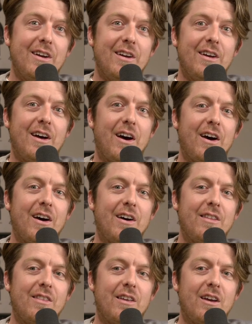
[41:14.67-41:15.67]

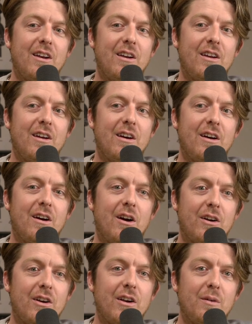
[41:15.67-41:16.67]
that are
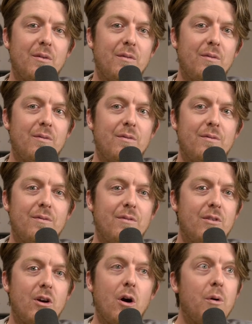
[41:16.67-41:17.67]
going to
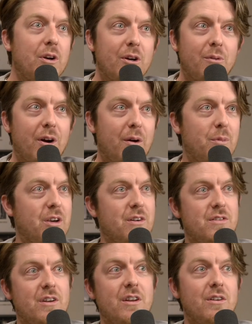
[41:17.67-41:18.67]
go anywhere
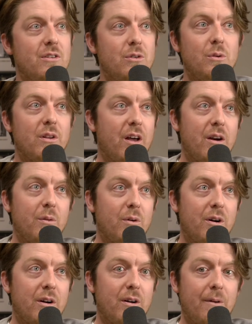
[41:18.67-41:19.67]
because I didn't do a lot of
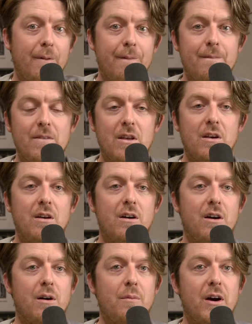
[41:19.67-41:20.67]
work.
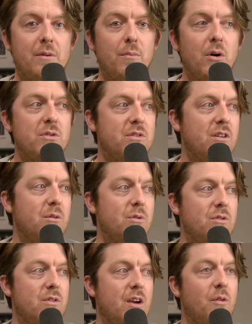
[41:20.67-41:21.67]
I mostly
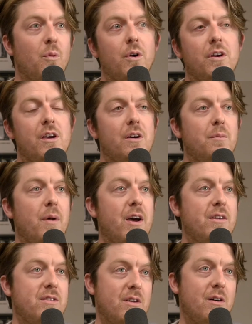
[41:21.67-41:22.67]
was like working on
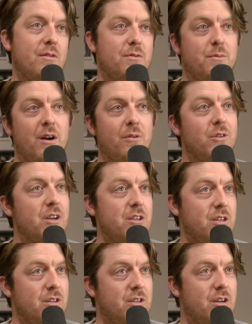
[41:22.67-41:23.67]
myself and my
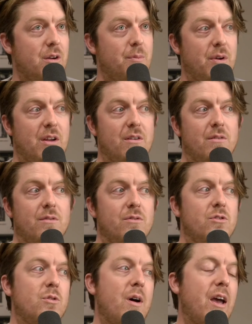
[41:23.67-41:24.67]
relationship and
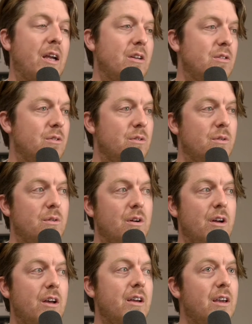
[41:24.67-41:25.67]
trying to
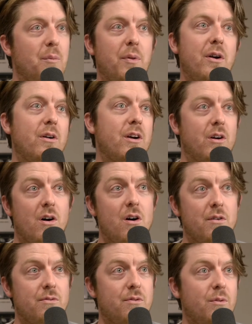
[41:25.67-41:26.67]
get better at
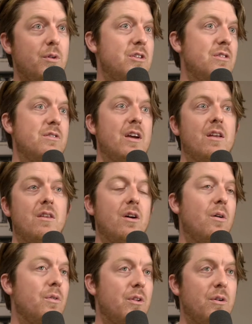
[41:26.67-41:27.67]
golf, which is like the
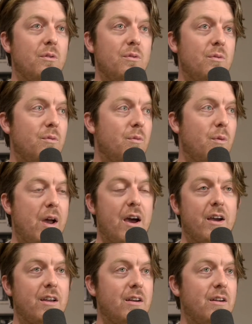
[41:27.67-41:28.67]
only way
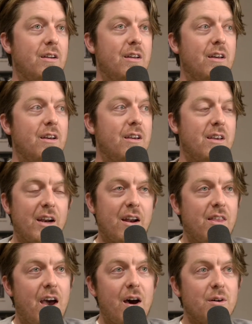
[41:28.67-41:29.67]
I can get out of
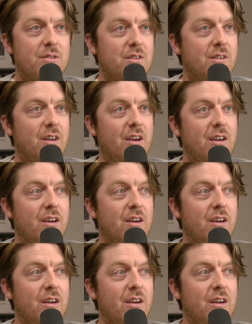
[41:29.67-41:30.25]
the house and like